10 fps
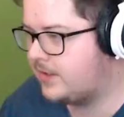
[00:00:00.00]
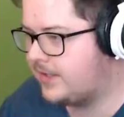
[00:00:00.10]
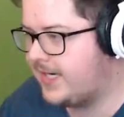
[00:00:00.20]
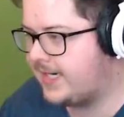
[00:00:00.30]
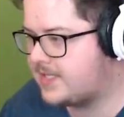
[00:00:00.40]

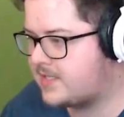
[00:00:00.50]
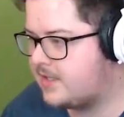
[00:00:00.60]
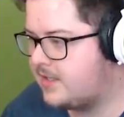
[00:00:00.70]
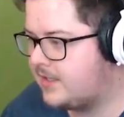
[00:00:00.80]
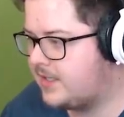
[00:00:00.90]
Next,
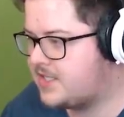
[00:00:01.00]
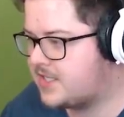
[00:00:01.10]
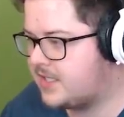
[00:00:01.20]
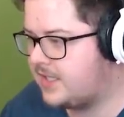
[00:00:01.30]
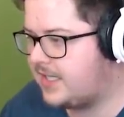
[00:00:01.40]
let's
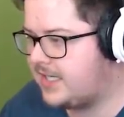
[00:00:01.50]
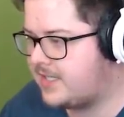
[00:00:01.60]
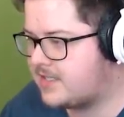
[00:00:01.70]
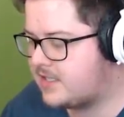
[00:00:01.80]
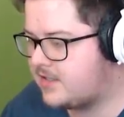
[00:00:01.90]
just glide
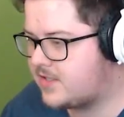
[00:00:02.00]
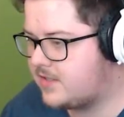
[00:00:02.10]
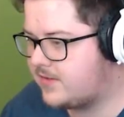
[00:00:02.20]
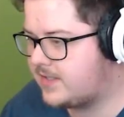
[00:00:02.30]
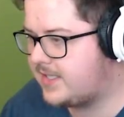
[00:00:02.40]
ourselves
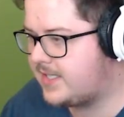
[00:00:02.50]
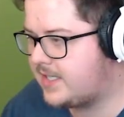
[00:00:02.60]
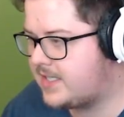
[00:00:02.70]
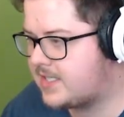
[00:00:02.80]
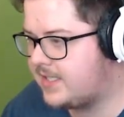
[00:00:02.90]
over there
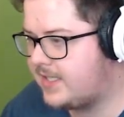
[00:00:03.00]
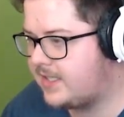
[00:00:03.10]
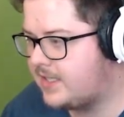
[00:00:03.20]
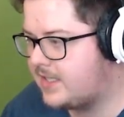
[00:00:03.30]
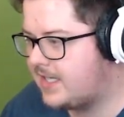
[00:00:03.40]
nicely.
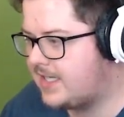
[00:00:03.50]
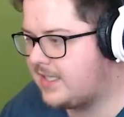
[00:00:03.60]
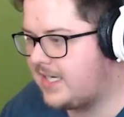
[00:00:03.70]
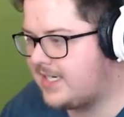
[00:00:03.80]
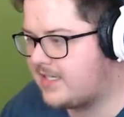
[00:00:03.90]
And
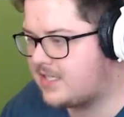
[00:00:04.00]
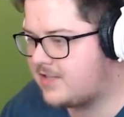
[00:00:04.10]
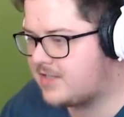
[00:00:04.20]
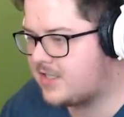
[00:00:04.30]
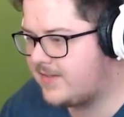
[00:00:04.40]
glide
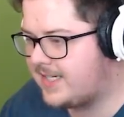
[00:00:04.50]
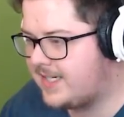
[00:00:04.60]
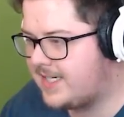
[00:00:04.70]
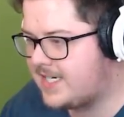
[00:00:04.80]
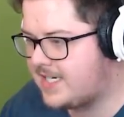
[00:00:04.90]
ourselves over
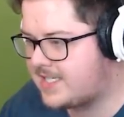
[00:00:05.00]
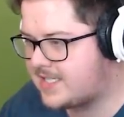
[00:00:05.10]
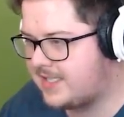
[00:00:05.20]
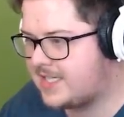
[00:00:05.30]
here nicely.